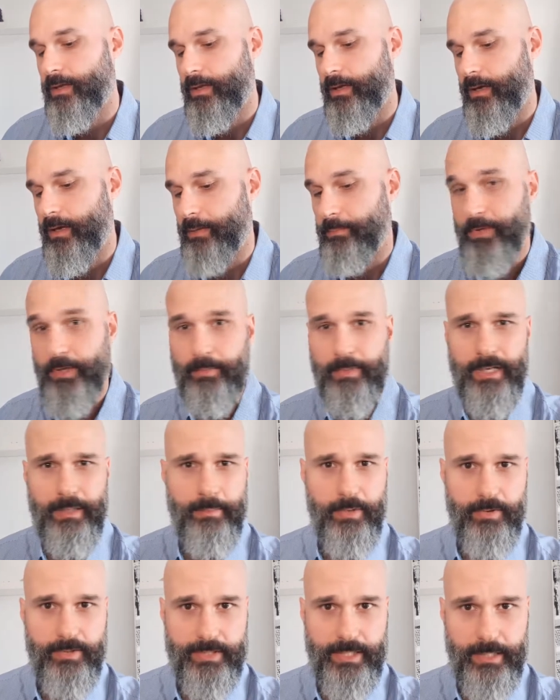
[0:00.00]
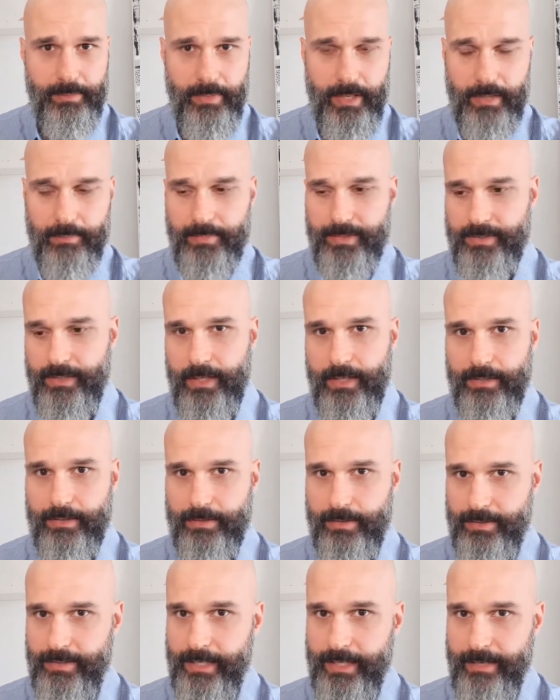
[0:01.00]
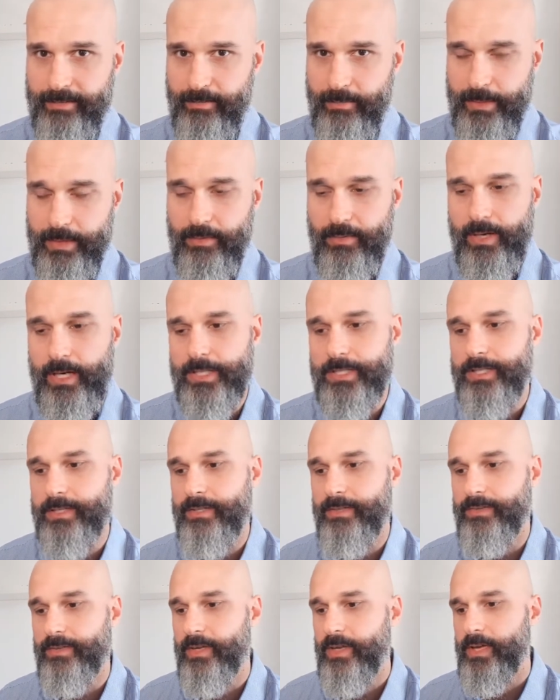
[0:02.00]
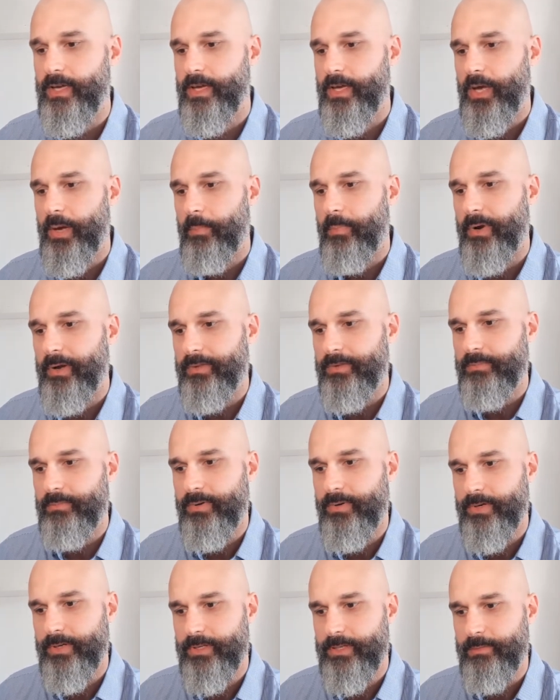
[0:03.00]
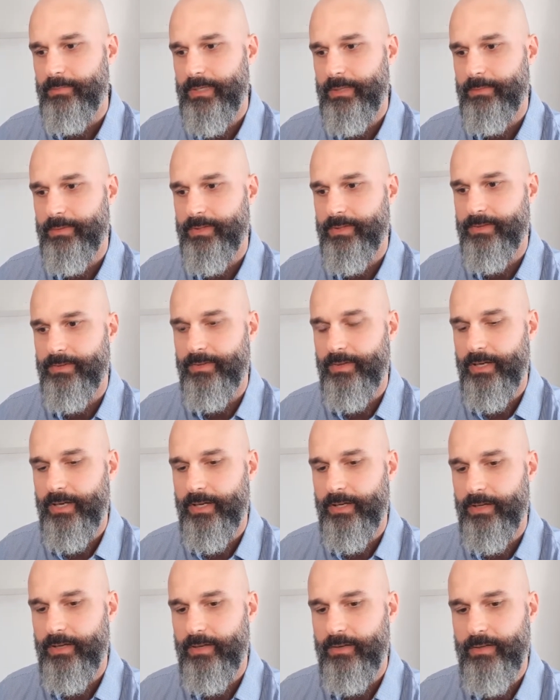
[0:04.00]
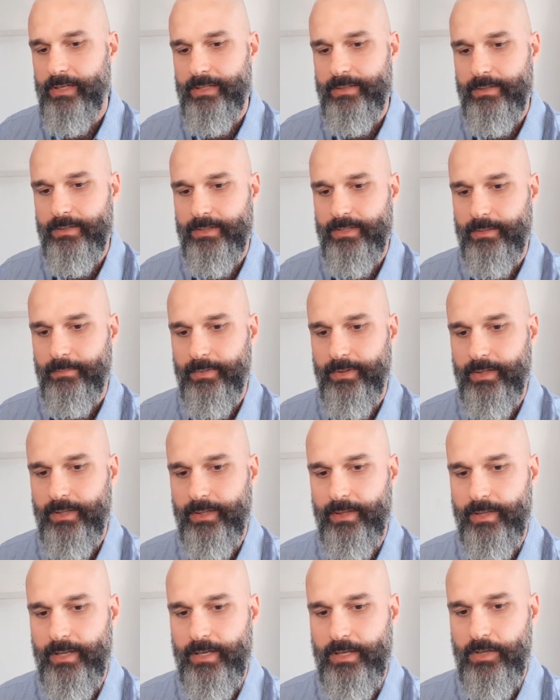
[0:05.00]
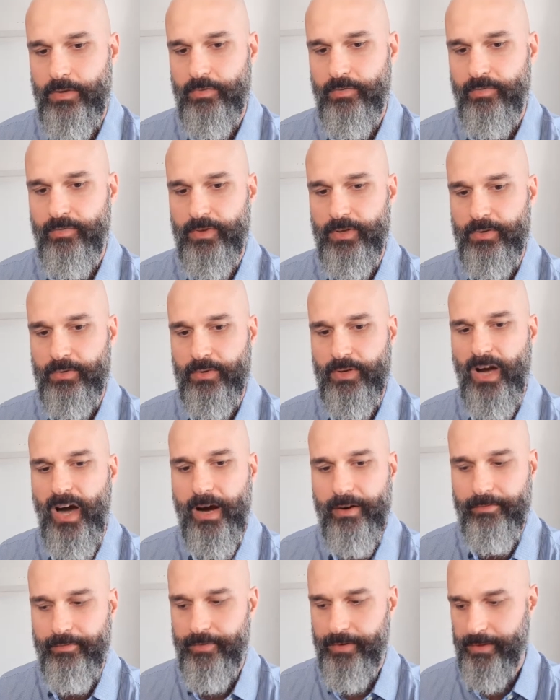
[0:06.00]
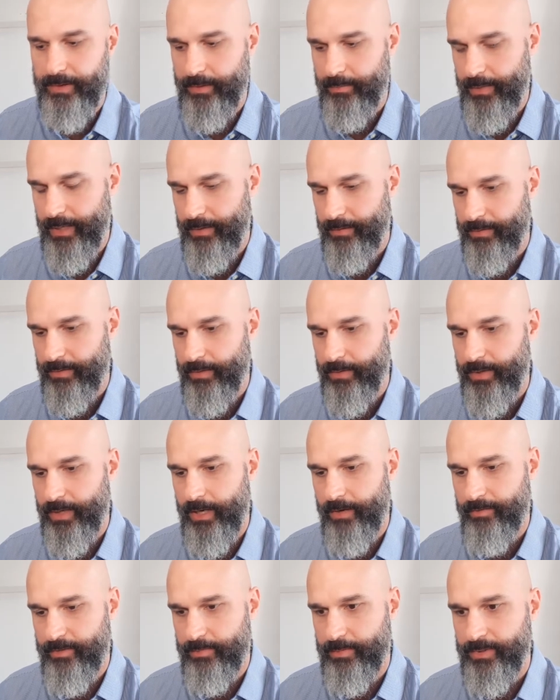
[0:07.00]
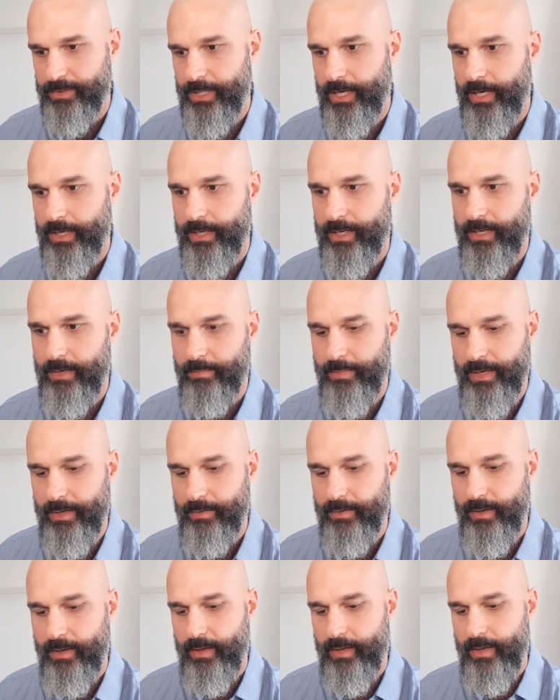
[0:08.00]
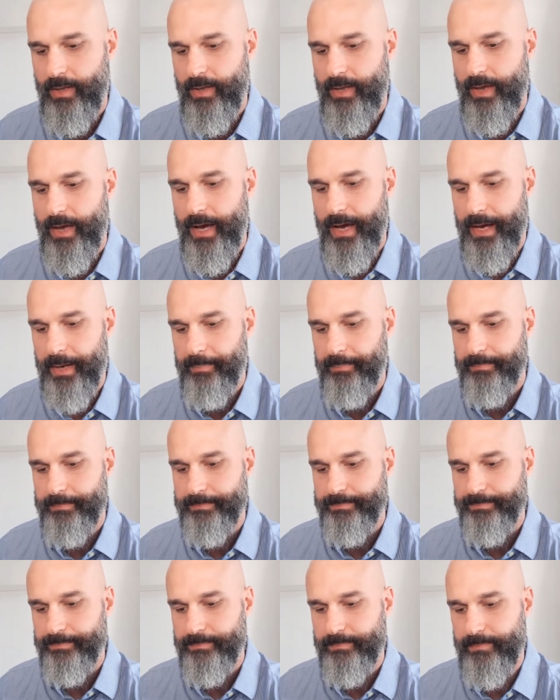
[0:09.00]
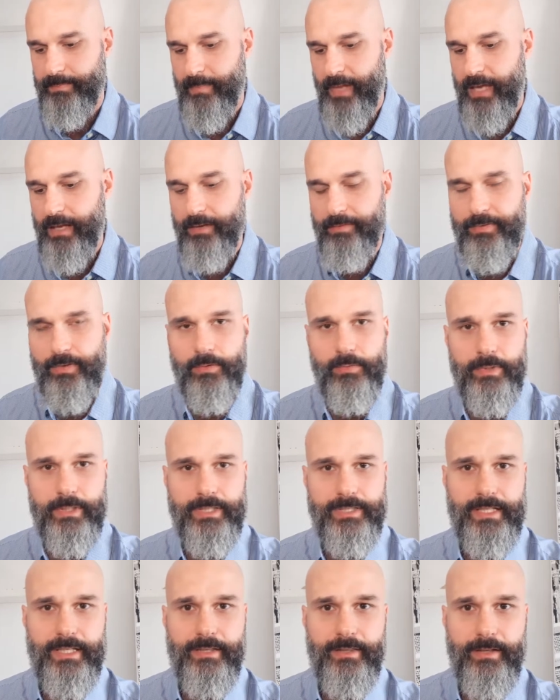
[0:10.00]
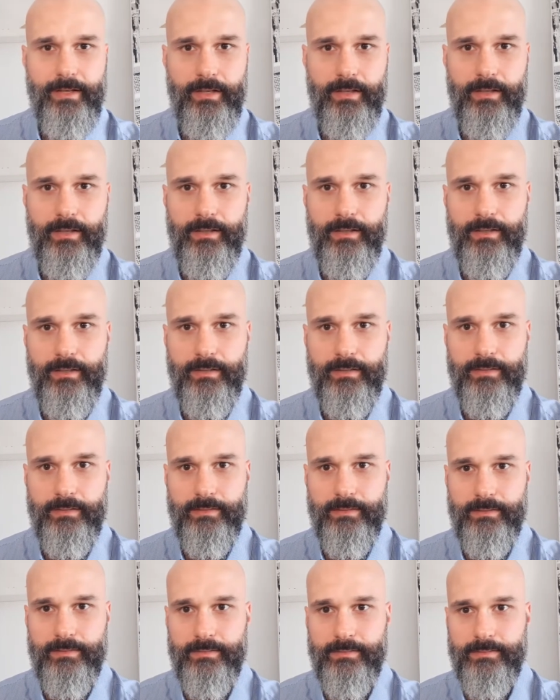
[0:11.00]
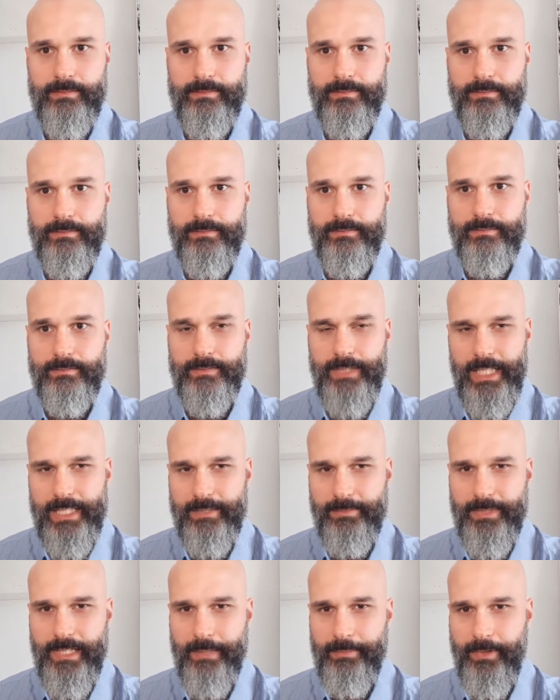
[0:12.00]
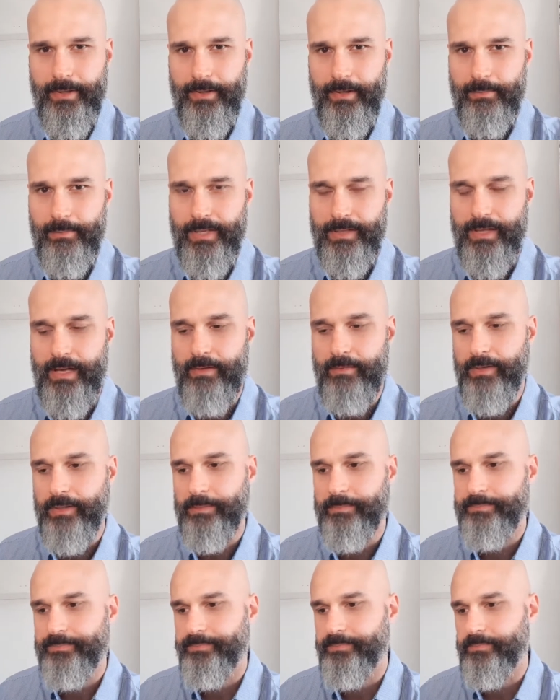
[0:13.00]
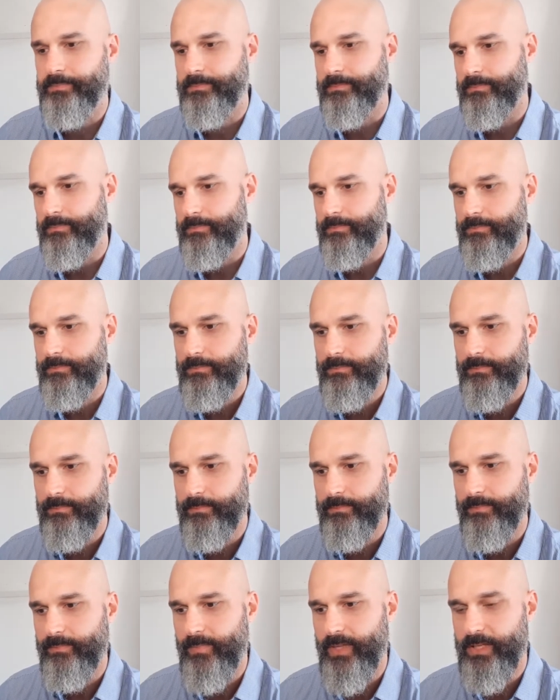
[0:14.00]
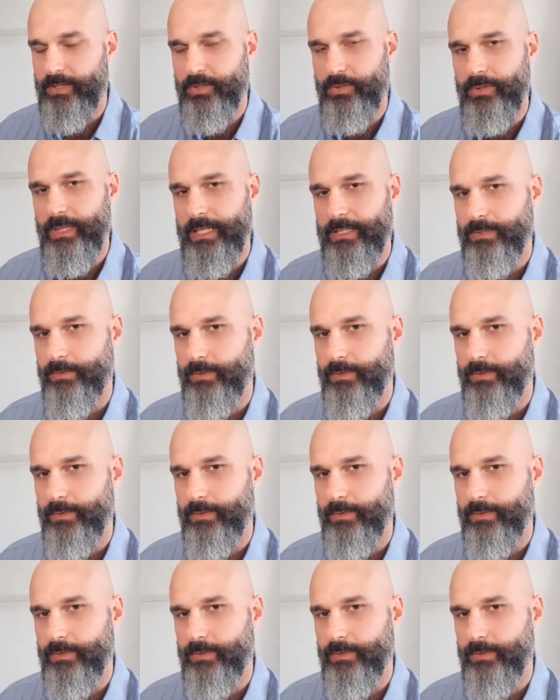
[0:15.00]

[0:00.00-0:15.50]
I'm human, I'm always going to make mistakes, just like everybody watching this. But it's important to be able to say, is there something that you feel confident about or comfortable talking about? And if so, what is that thing? Take some time to think about that one. Two last